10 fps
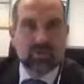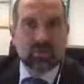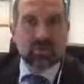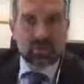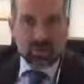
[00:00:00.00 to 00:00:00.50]
So
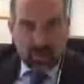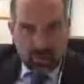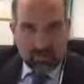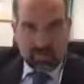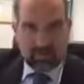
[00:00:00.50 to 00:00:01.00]
just doesn't
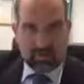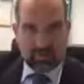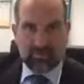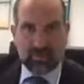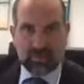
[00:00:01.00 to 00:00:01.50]
mean that
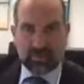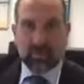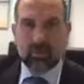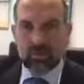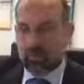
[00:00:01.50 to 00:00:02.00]
4 weeks you can go
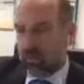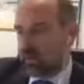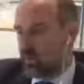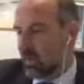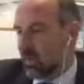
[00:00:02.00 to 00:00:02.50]
straight
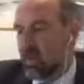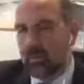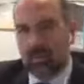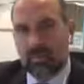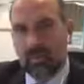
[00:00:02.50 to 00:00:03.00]
into it,
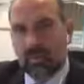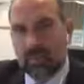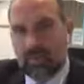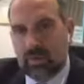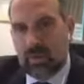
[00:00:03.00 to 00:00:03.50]
but 4 weeks you
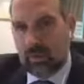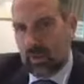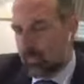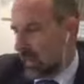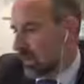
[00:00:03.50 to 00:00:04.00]
can start getting
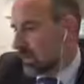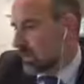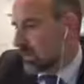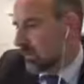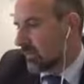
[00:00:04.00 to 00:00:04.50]
back into stuff.